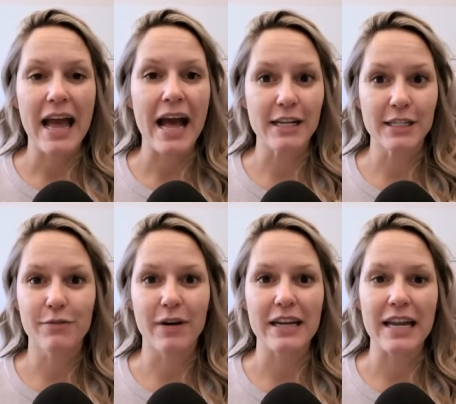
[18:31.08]
As of
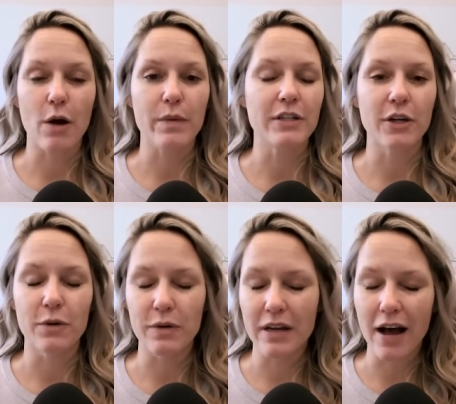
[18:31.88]
right now, we do
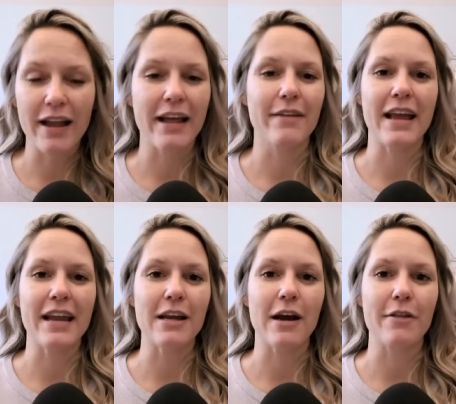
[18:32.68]
not have
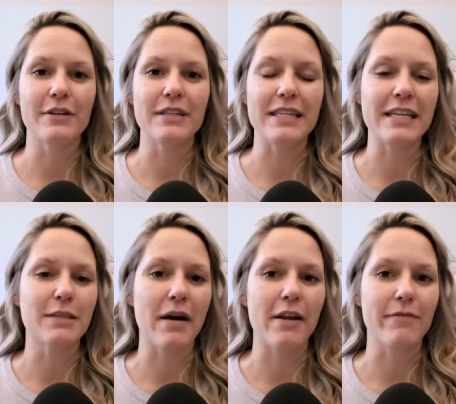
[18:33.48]
any other
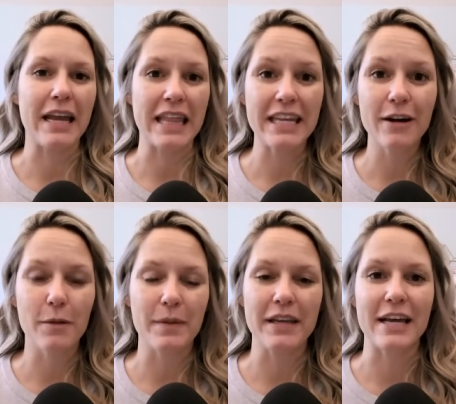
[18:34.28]
disease-modifying
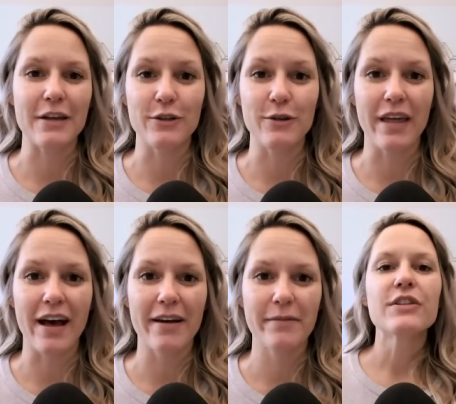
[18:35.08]
therapies that do that.